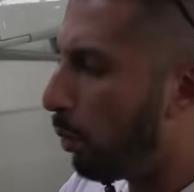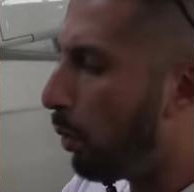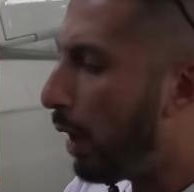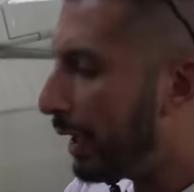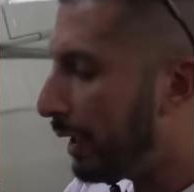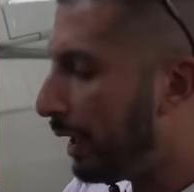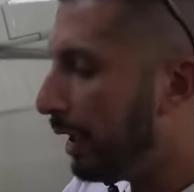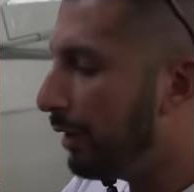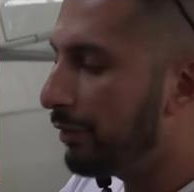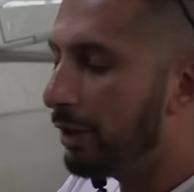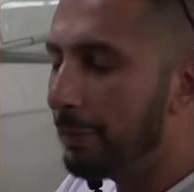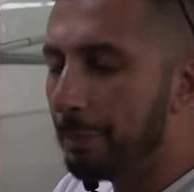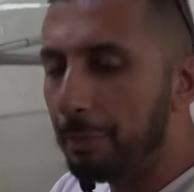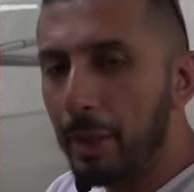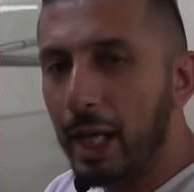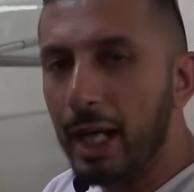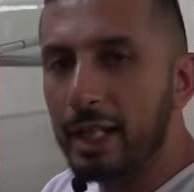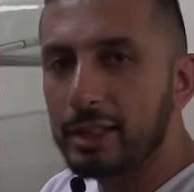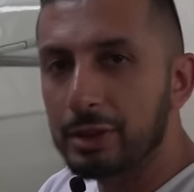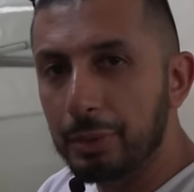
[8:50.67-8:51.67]
whatever
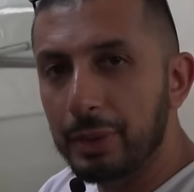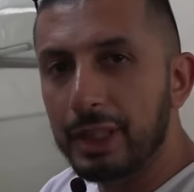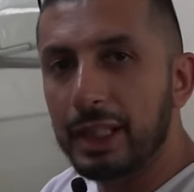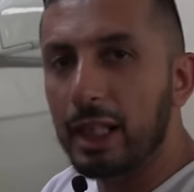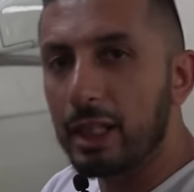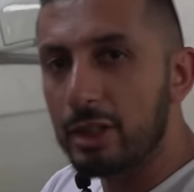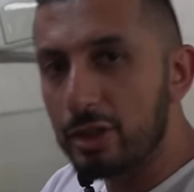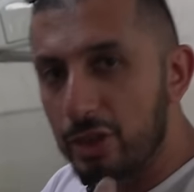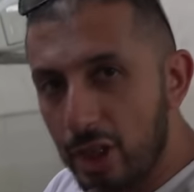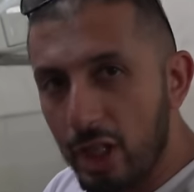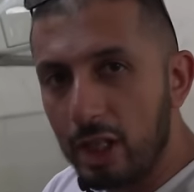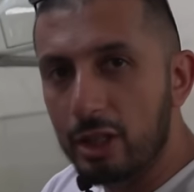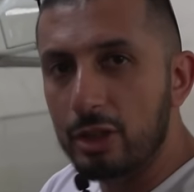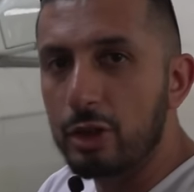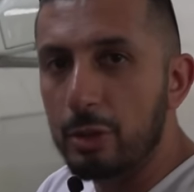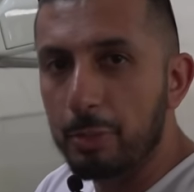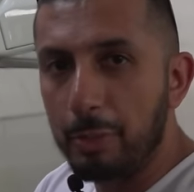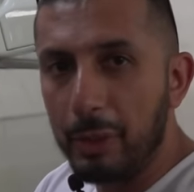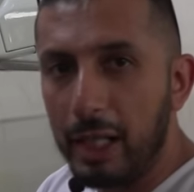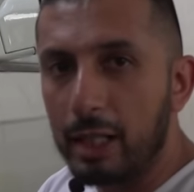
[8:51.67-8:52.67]
parts we can
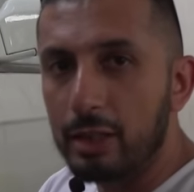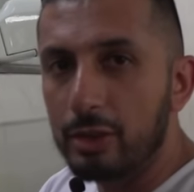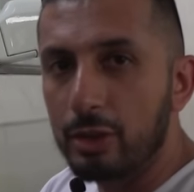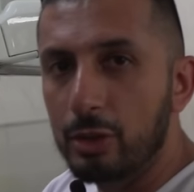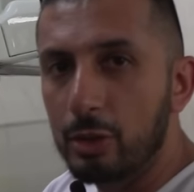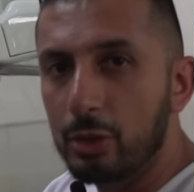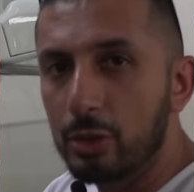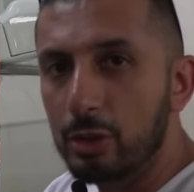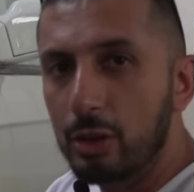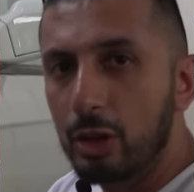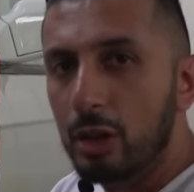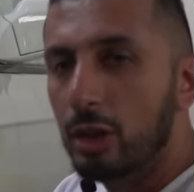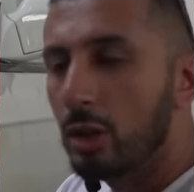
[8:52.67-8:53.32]
change brand new,